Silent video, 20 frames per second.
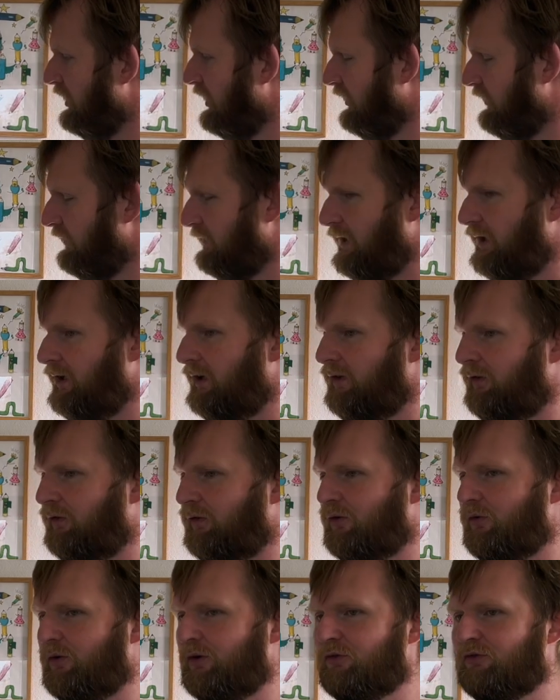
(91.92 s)
That is
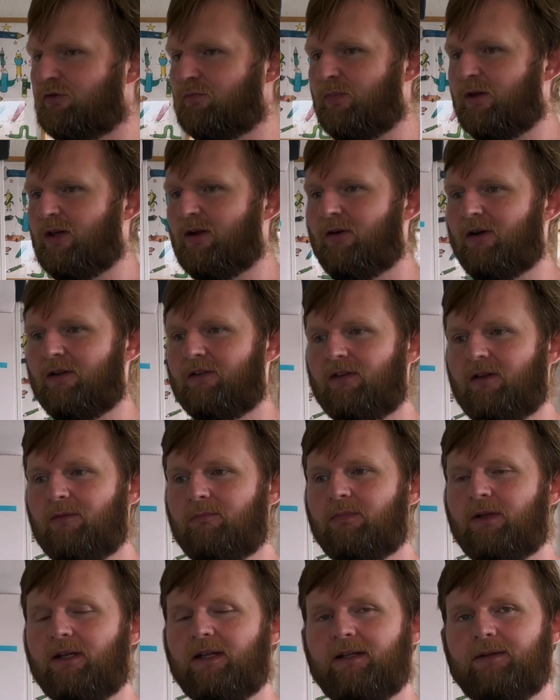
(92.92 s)
going to be our
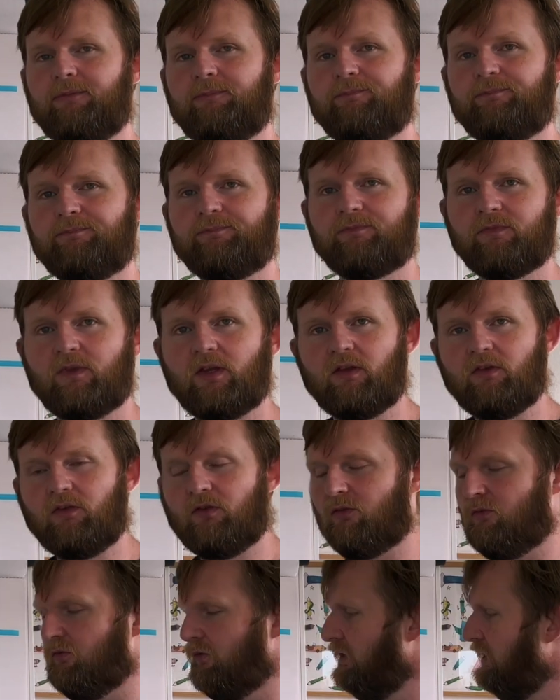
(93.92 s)
template.
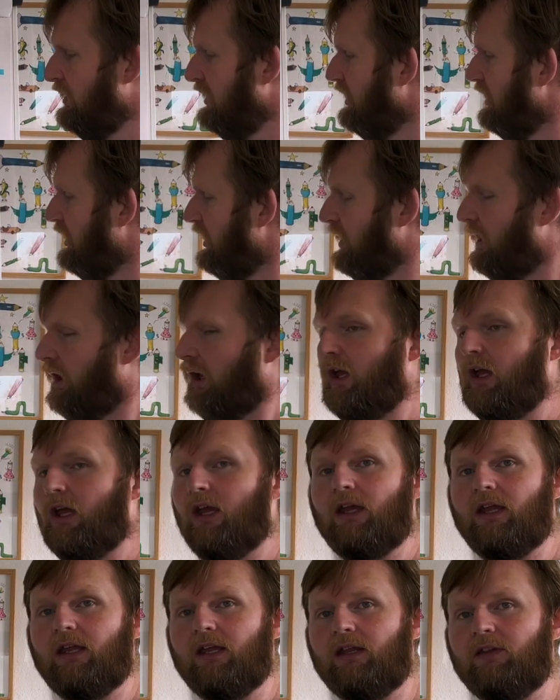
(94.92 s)
So
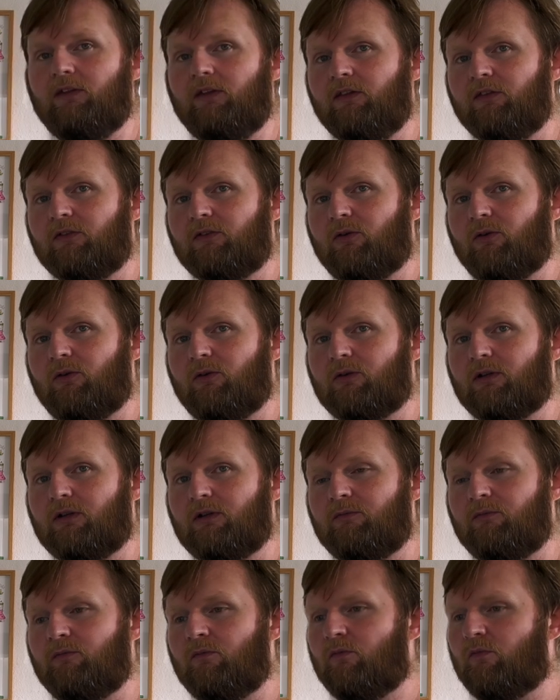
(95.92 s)
in this corner,
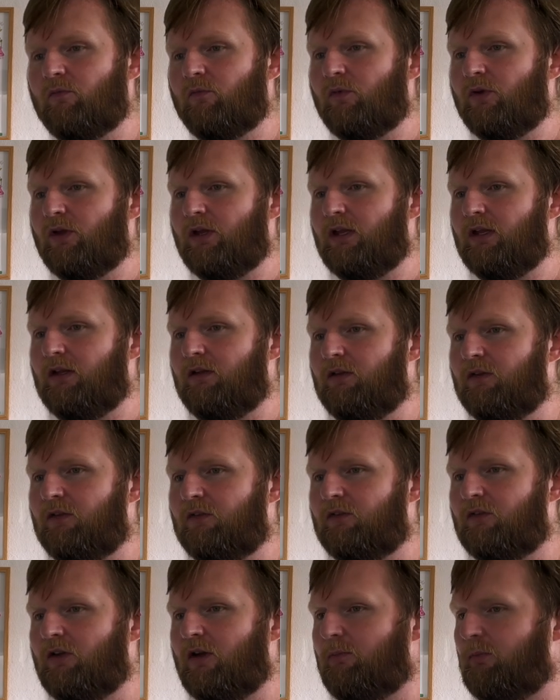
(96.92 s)
in this
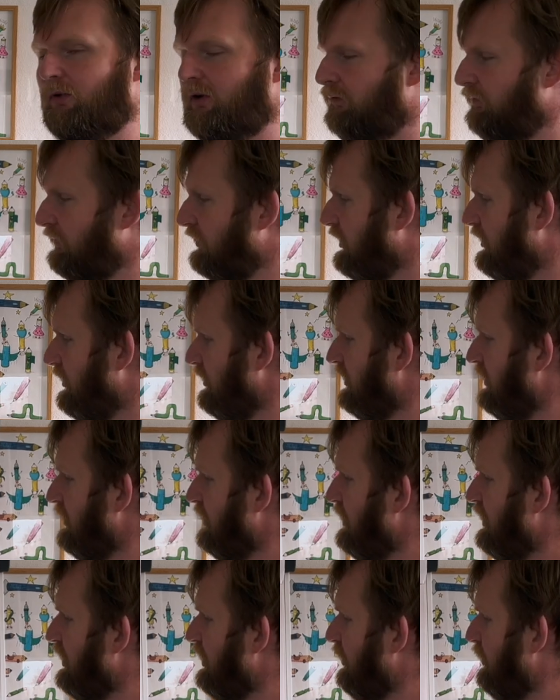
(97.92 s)
top left corner,
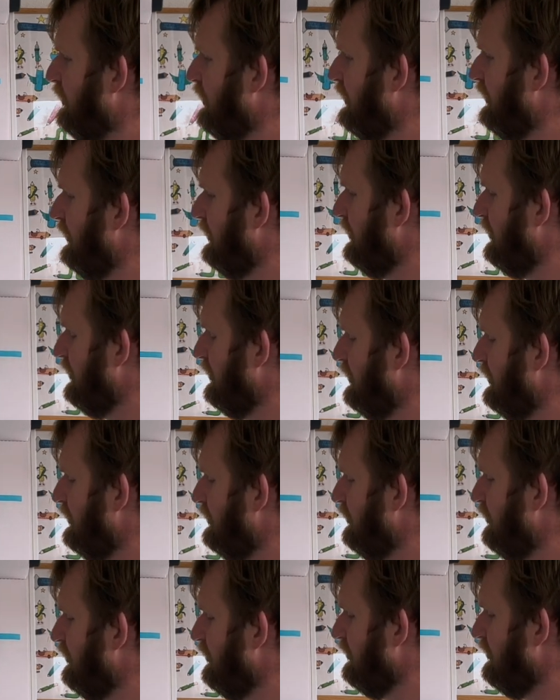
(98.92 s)
we're just going
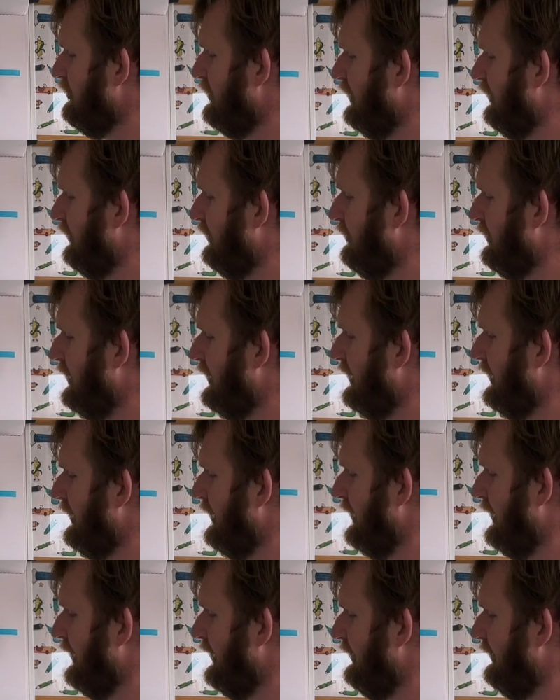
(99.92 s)
to do a squiggly
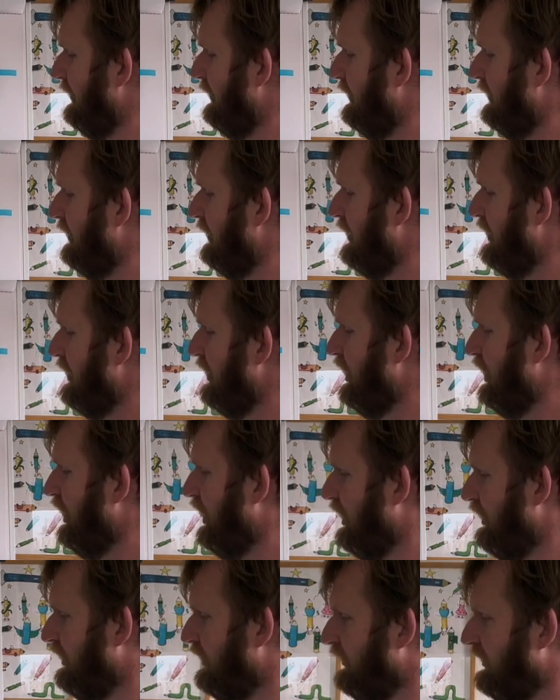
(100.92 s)
line
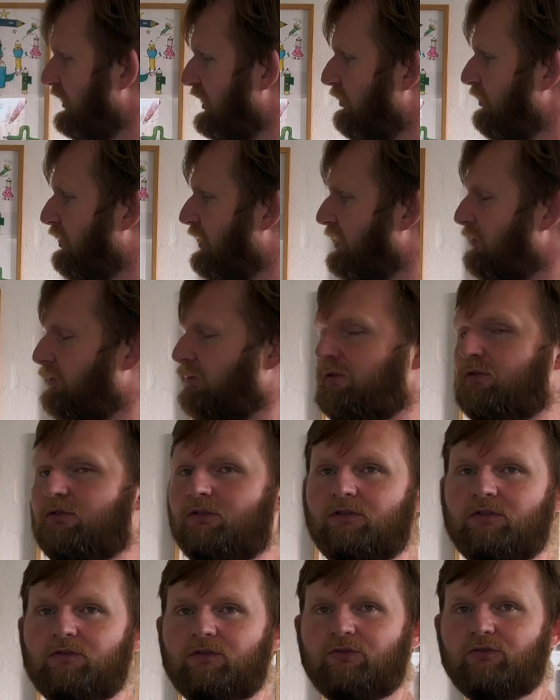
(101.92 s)
and just get people
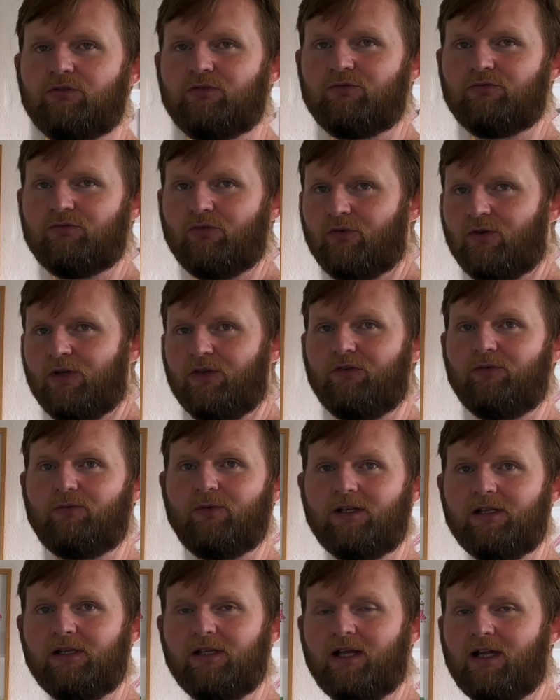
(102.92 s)
to draw a
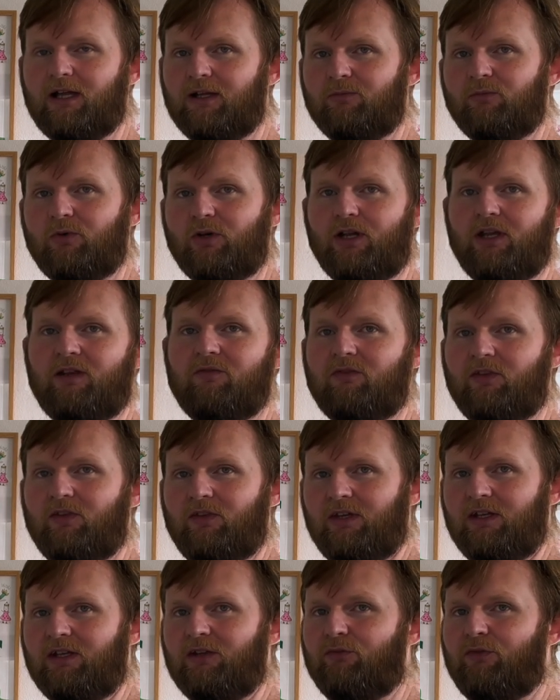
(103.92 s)
squiggly line, whatever
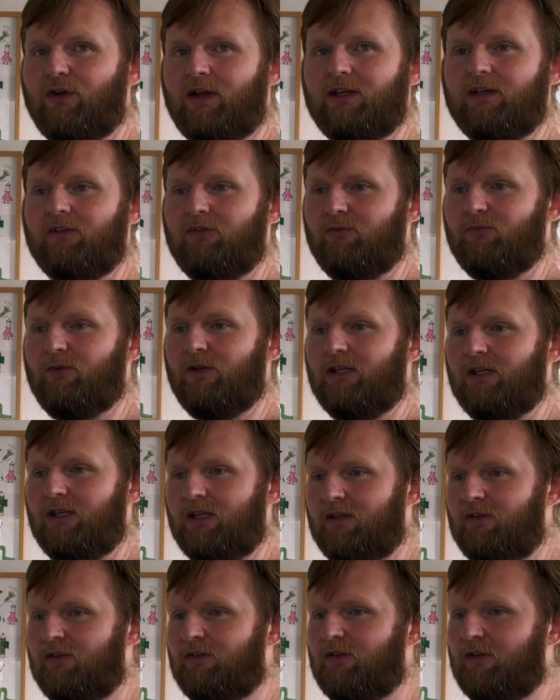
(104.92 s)
they define as squiggly.
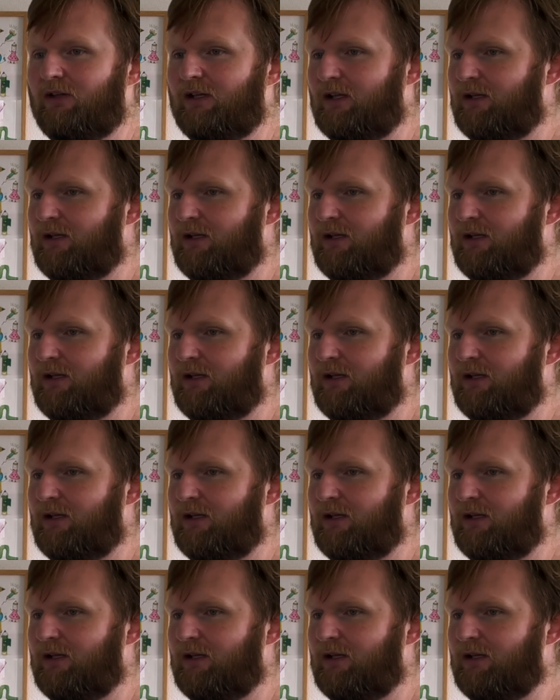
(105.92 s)
It's not that